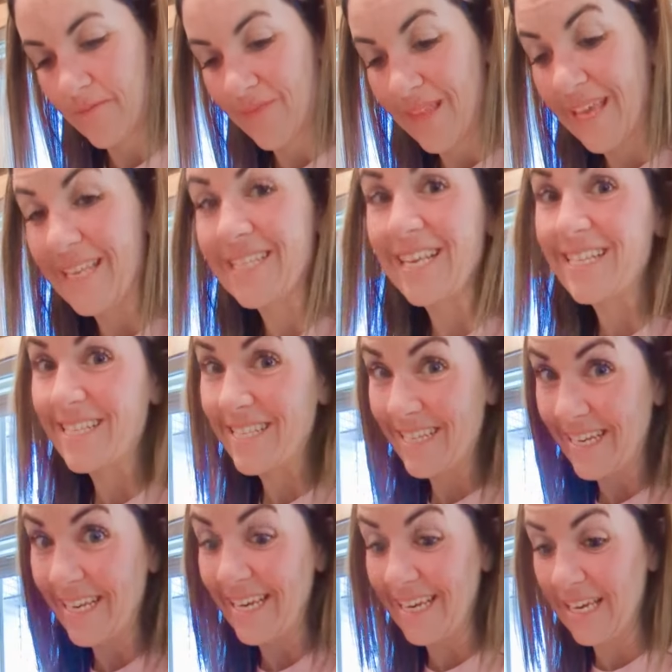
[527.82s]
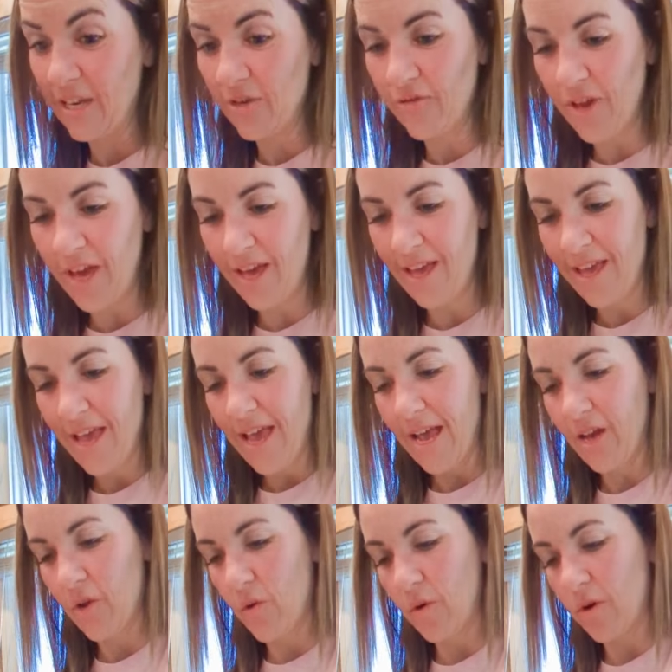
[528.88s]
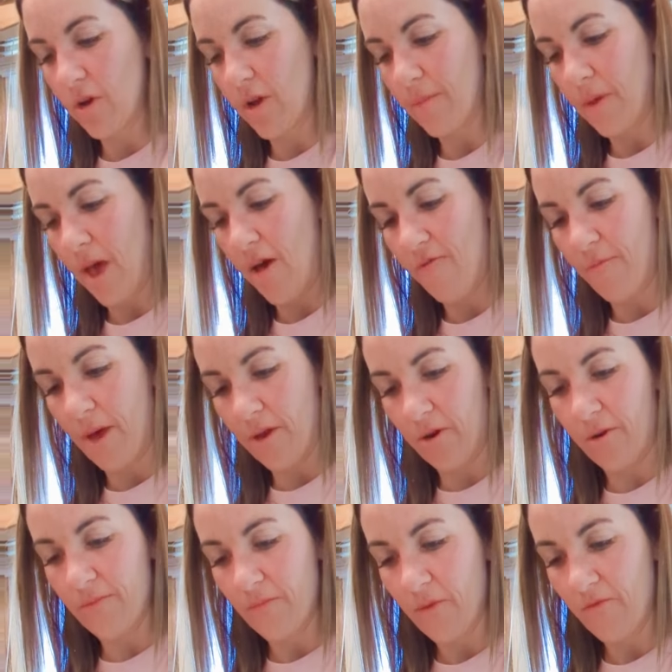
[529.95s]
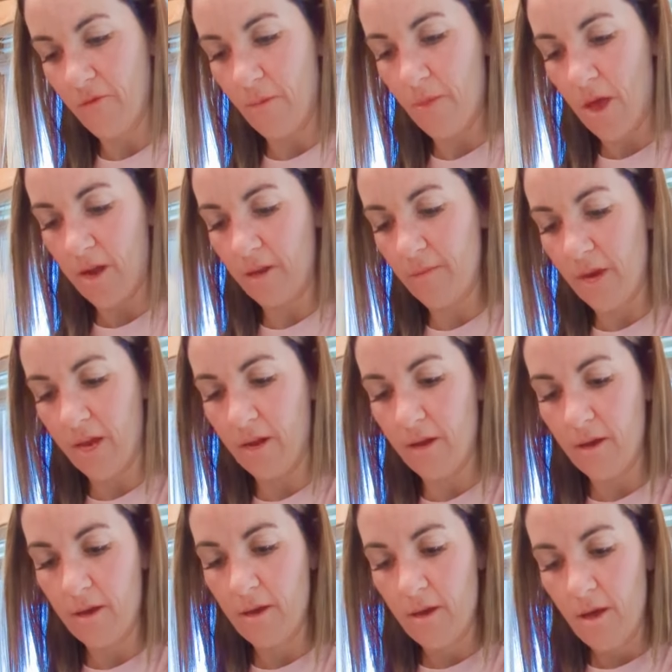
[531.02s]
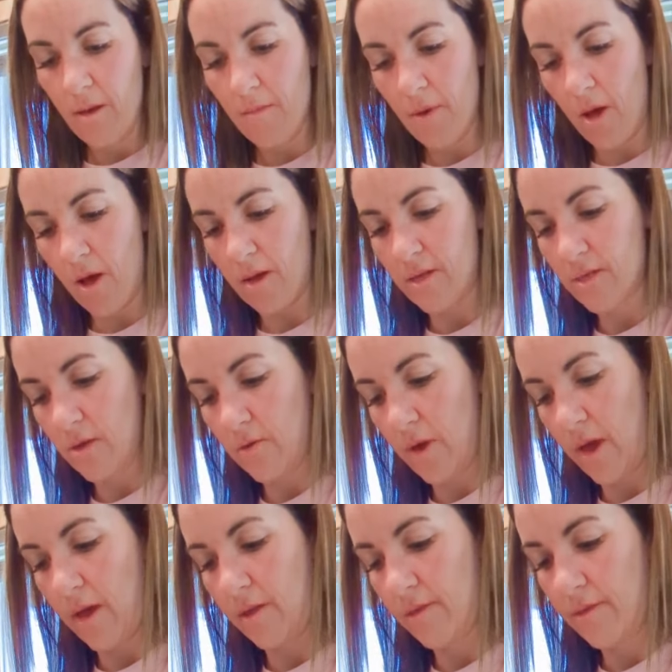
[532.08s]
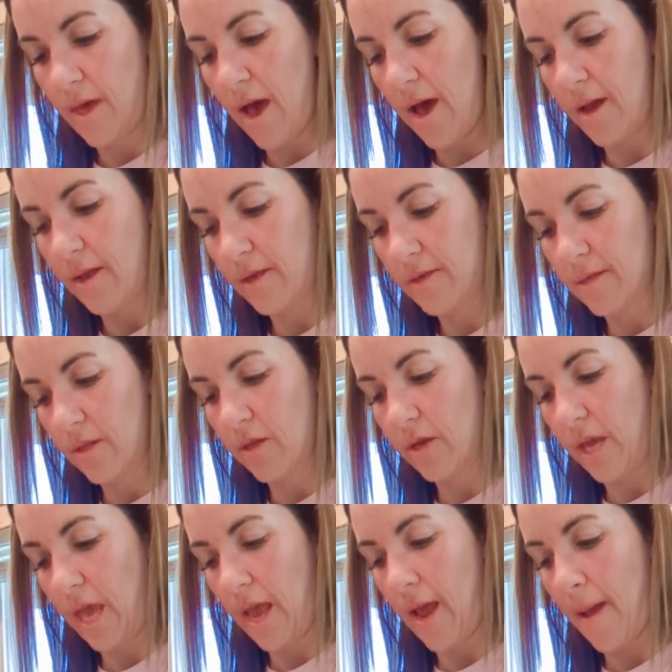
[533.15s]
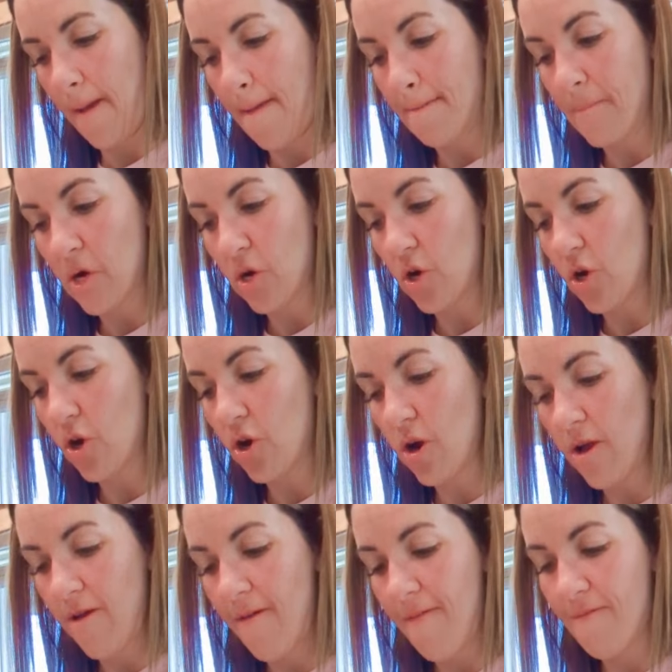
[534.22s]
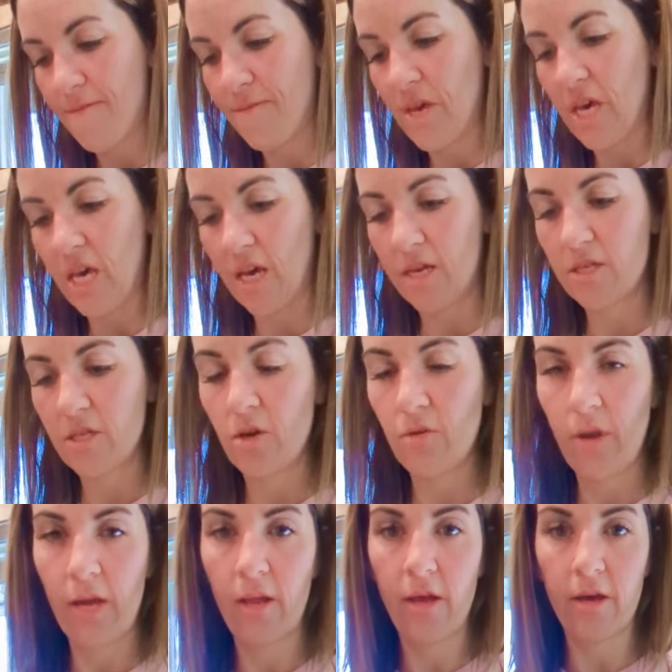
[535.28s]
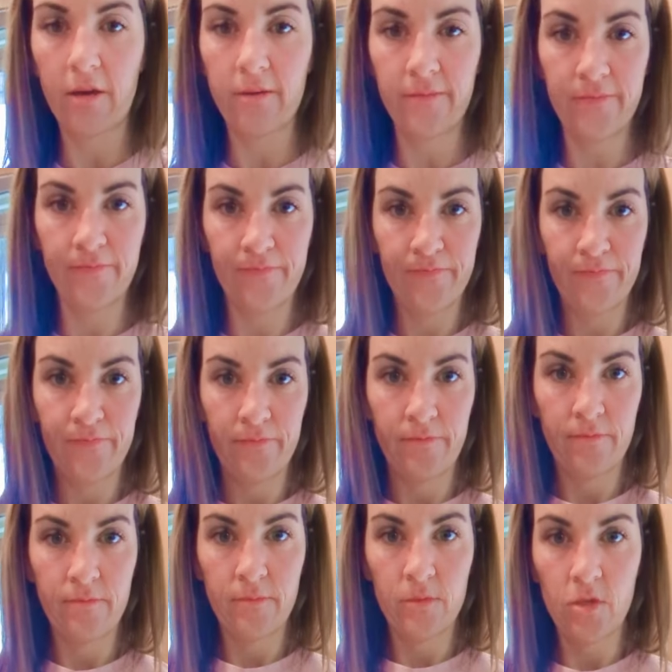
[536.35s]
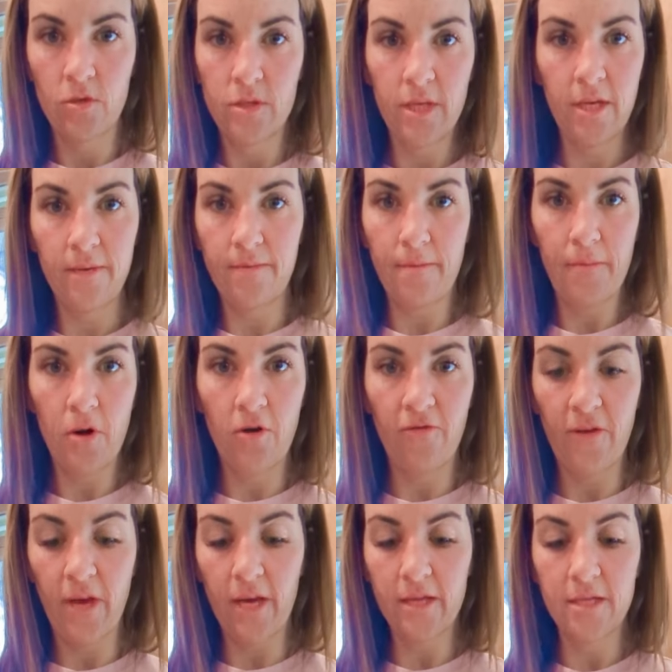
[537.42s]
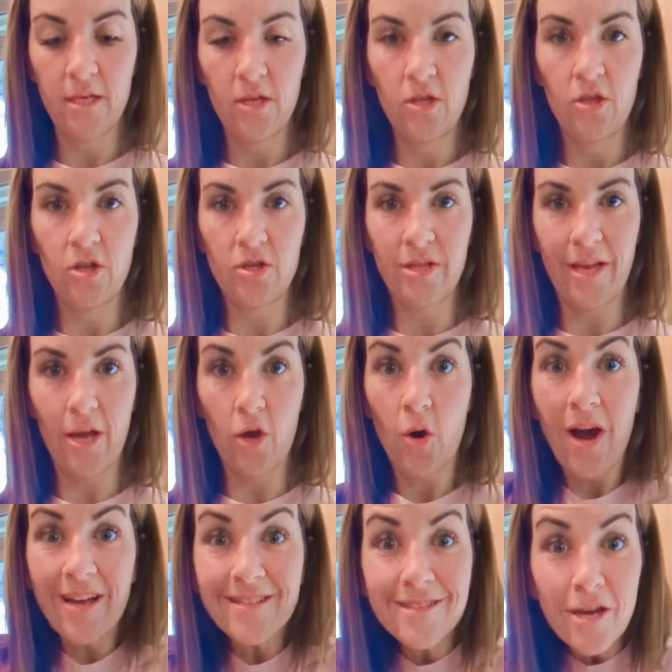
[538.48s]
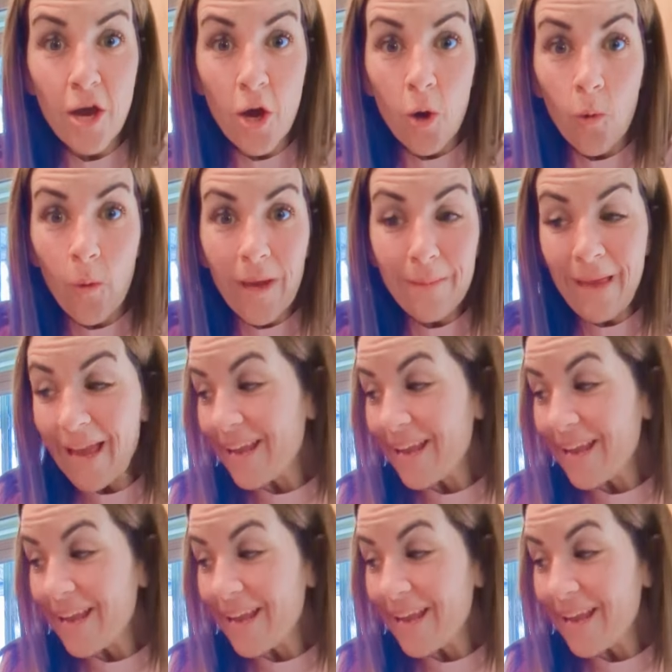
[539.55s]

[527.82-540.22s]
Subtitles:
is a sleeve and a 1/4 cup of butter from the Honey Maid box. Okay, that is looking perfect. Okay, look. So see, perfect. Looks like a crust. We made